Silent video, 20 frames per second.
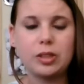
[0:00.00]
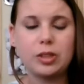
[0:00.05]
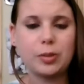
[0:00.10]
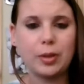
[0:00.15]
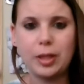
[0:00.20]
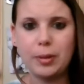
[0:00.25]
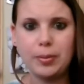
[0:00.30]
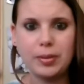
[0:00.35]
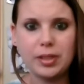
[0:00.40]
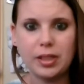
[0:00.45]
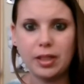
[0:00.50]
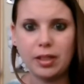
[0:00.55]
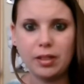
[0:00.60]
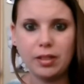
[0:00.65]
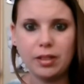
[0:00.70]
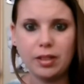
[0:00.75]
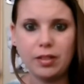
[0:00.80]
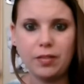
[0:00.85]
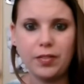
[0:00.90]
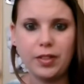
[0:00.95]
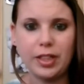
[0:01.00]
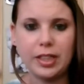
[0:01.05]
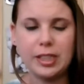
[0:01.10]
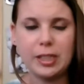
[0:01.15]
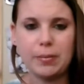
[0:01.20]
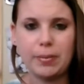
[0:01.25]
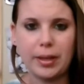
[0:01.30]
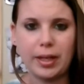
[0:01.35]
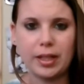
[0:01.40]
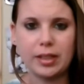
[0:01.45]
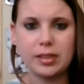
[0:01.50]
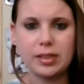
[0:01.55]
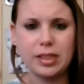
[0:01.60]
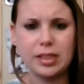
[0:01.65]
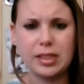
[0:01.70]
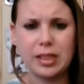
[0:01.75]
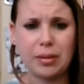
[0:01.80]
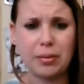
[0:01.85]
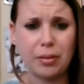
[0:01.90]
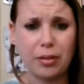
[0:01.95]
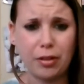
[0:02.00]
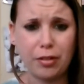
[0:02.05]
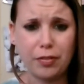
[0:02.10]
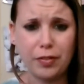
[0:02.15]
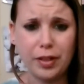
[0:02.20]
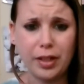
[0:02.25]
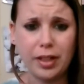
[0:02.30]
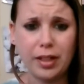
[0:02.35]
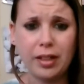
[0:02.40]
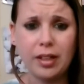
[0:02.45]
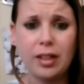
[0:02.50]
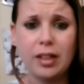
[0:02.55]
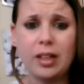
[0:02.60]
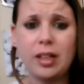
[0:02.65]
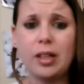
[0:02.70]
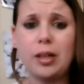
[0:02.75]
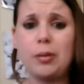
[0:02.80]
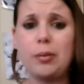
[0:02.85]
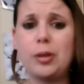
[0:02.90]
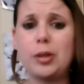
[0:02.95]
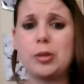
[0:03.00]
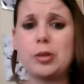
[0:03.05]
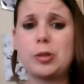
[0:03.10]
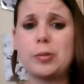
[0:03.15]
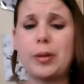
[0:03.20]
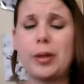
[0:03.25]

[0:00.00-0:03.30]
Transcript: twenty percent Infinity Pass discount off it, which was